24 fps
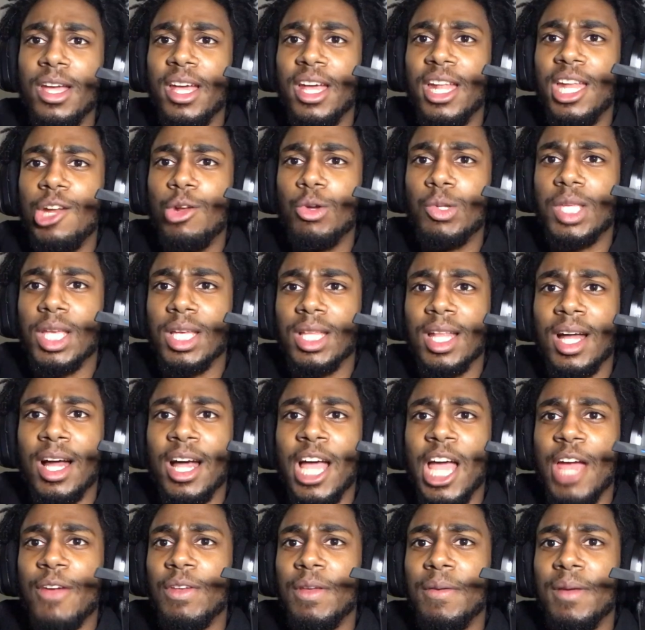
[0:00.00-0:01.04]
And then it was like, nah,
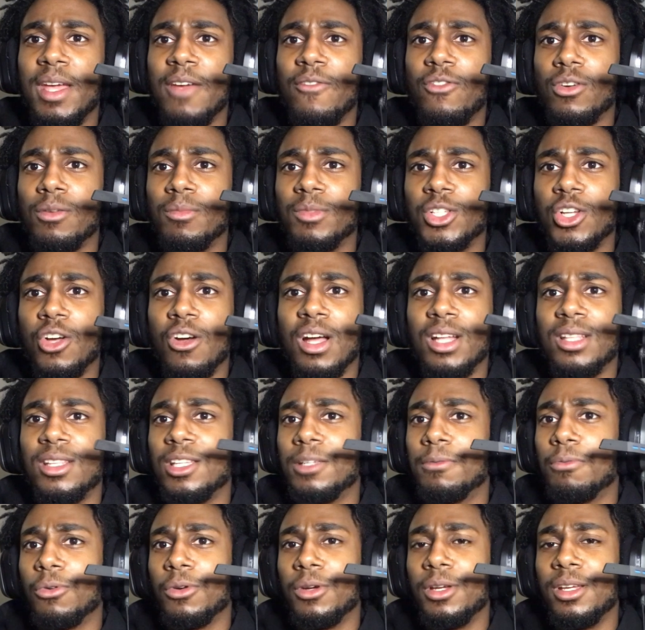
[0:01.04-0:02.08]
every man for himself at
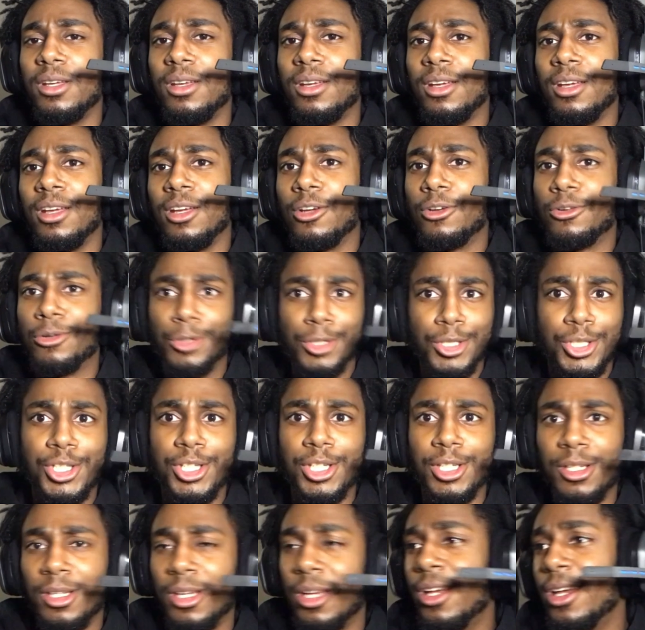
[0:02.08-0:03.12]
this point,
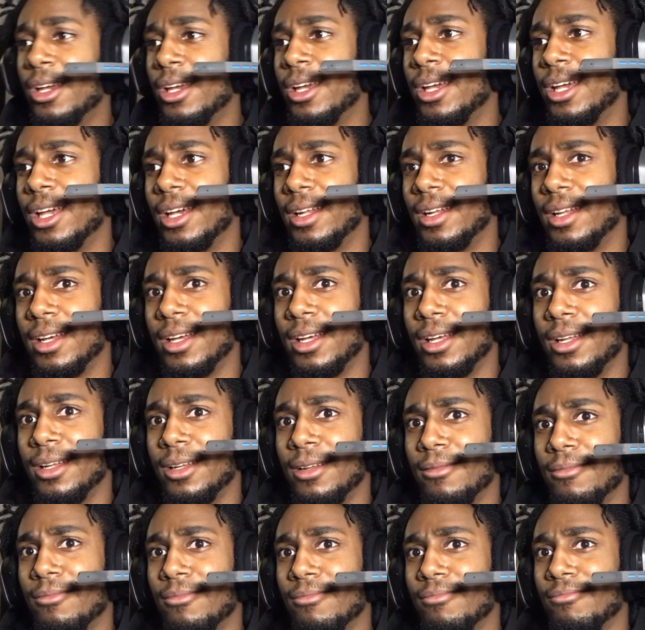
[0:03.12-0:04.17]
Christian. And
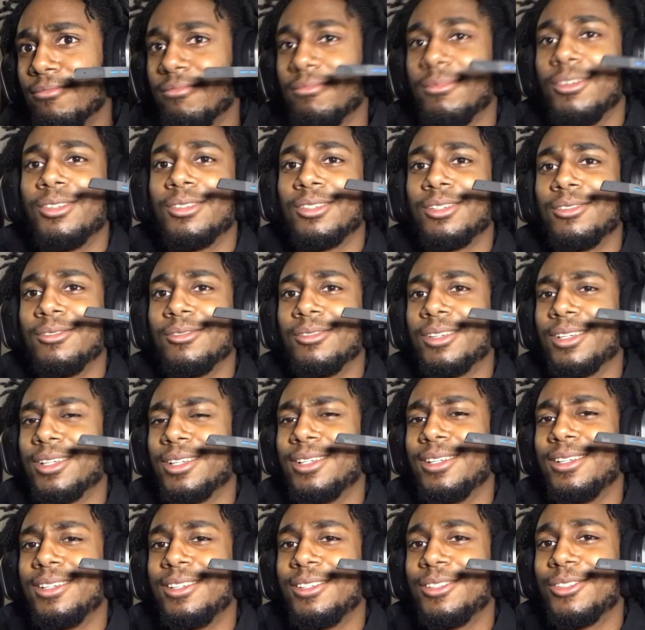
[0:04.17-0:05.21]
then I was like,
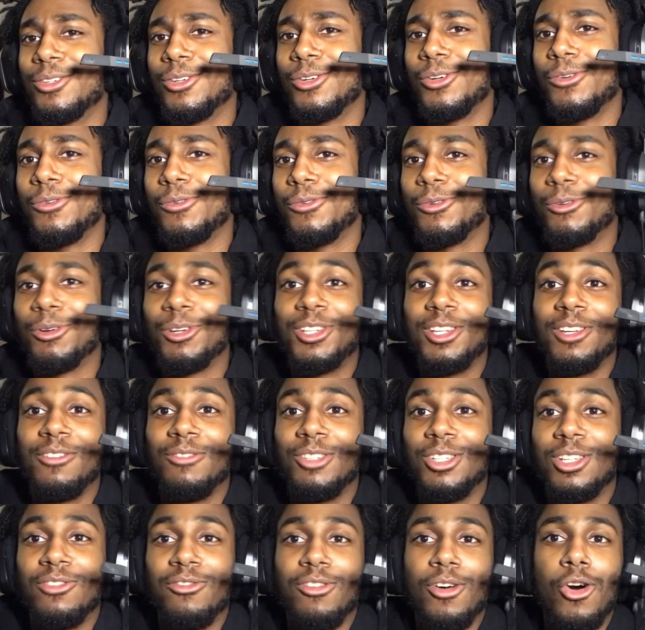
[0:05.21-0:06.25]
okay, so Christian
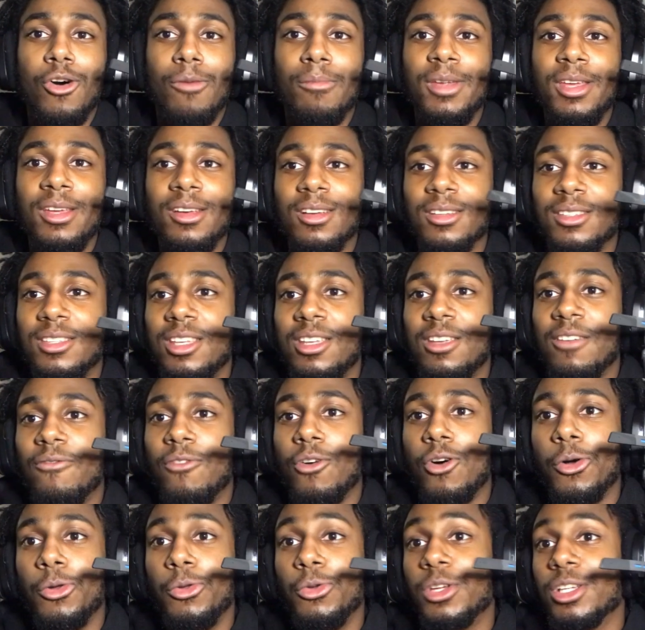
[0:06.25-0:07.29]
just followed me because he didn't
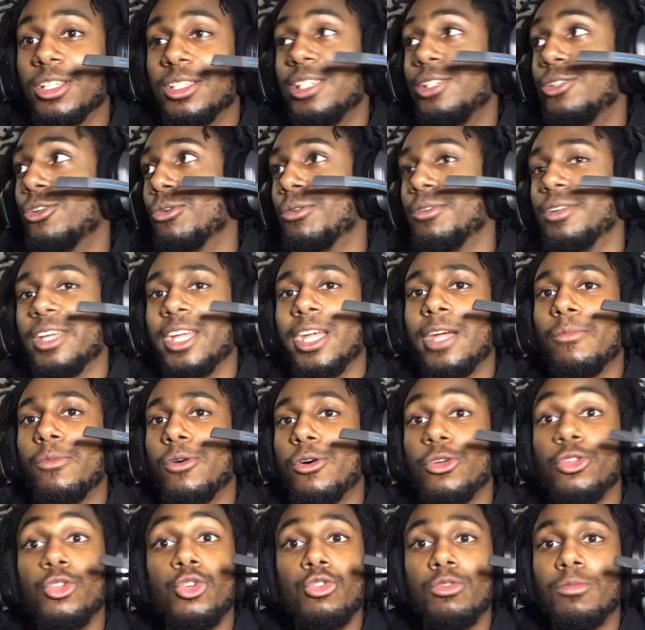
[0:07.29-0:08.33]
follow you because he know damn
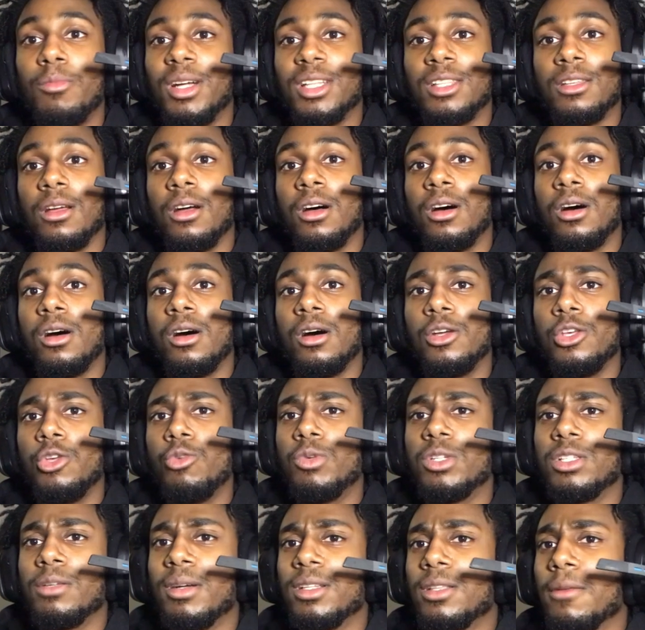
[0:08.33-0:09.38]
well you
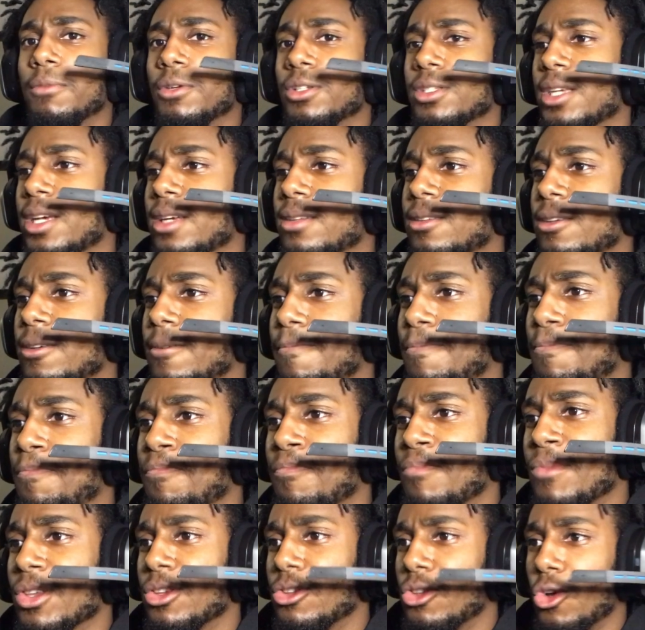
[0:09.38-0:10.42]
wasn't about to protect him.
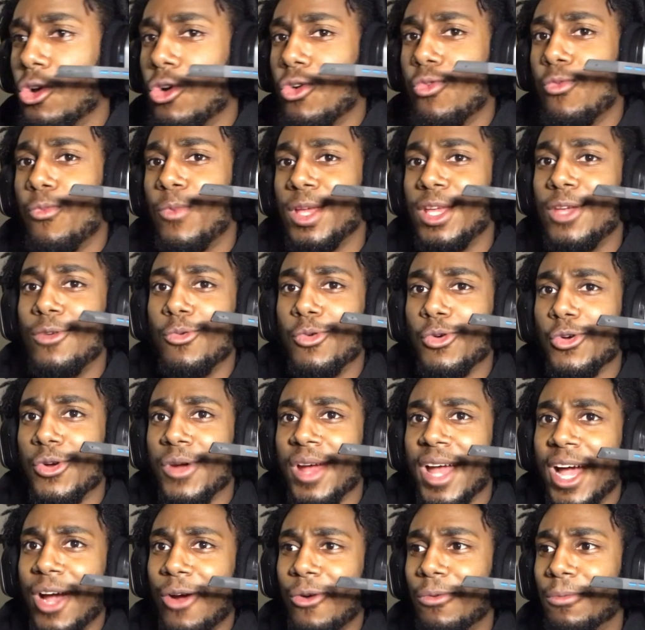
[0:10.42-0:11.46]
So we were
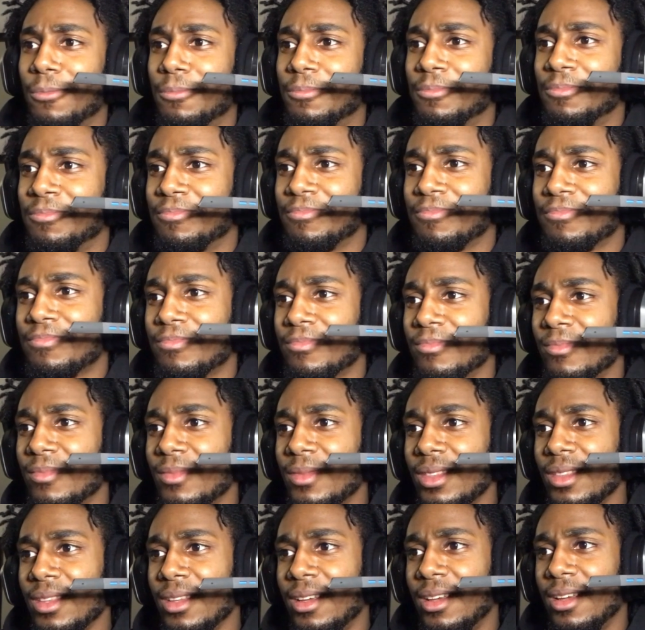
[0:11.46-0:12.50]
out.
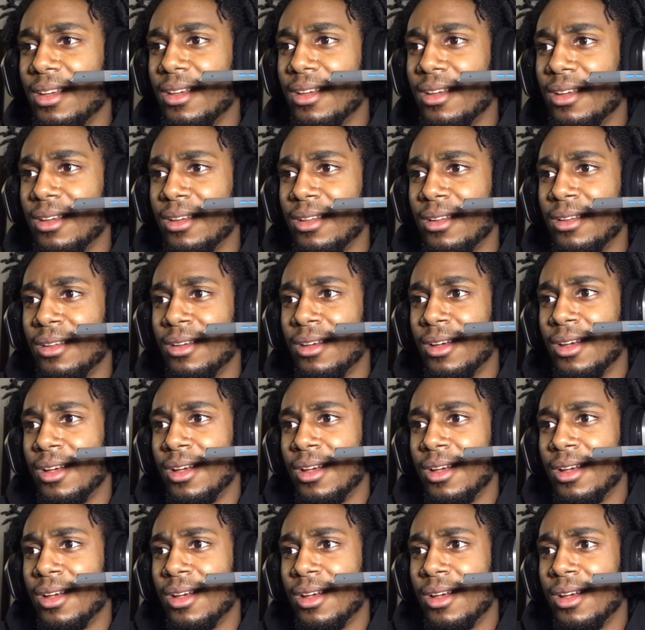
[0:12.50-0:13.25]
And